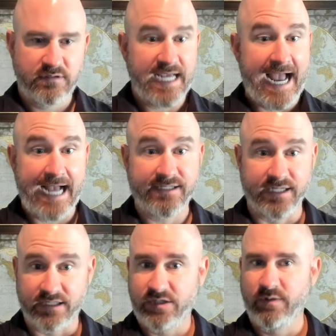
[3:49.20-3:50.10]

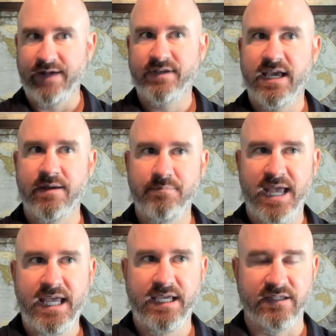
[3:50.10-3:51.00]
tactics, you will have
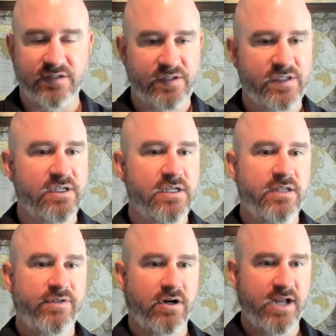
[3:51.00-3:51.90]
campaigns
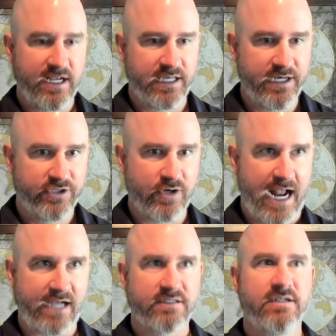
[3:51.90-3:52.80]
that are not getting
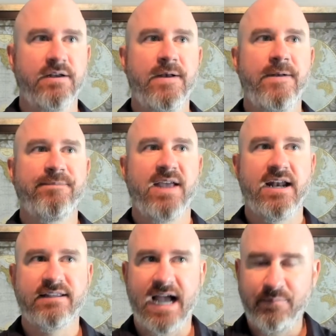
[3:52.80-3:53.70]
tracked.
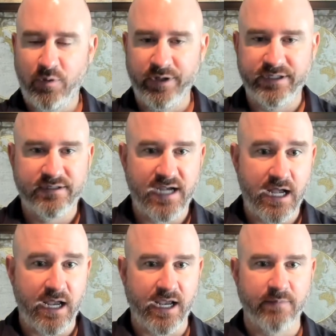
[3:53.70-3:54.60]
And at that point in
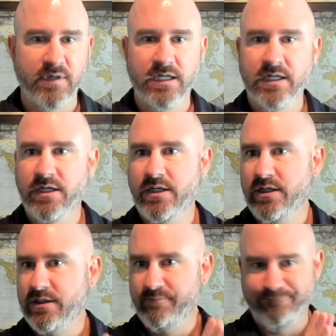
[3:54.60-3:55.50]
time,
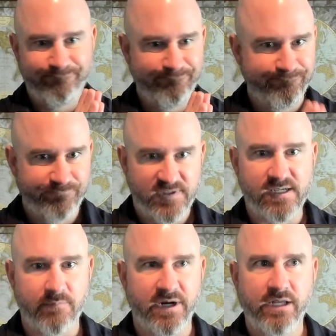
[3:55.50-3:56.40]

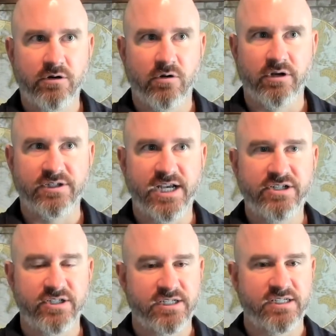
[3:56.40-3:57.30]
somebody in your
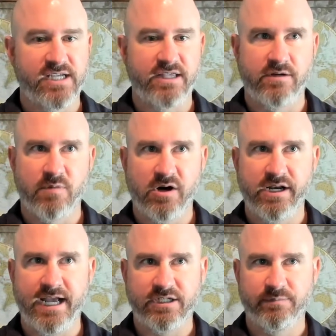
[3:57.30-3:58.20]
organization is going to say that your
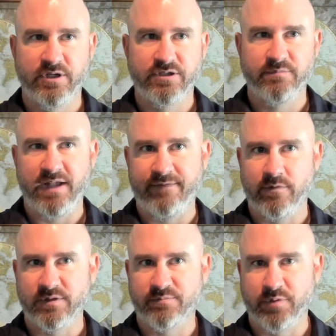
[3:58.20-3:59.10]
marketing attribution
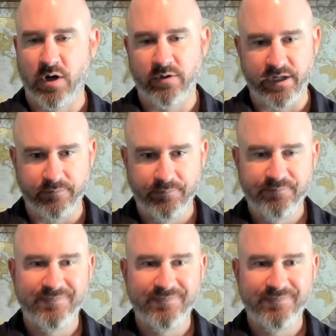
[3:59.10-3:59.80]
platform is broken.